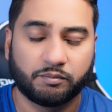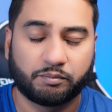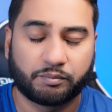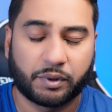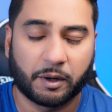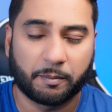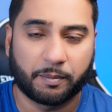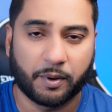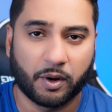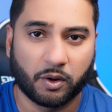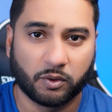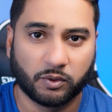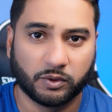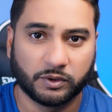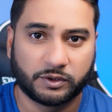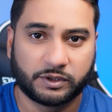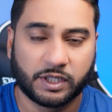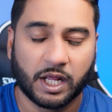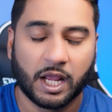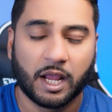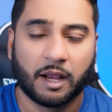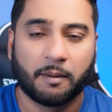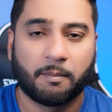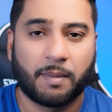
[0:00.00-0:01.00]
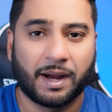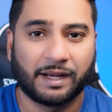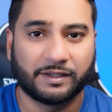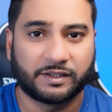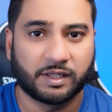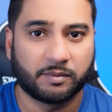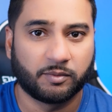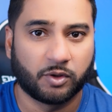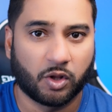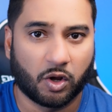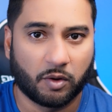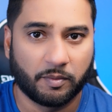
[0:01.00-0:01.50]
proposed by
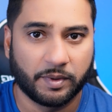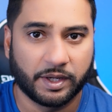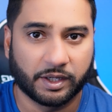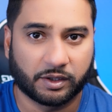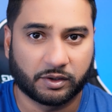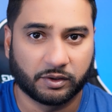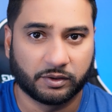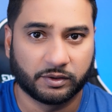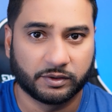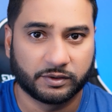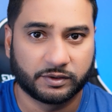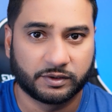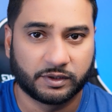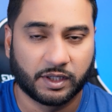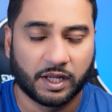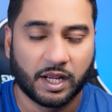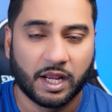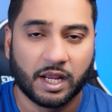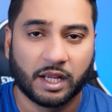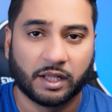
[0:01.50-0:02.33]
some lawmakers?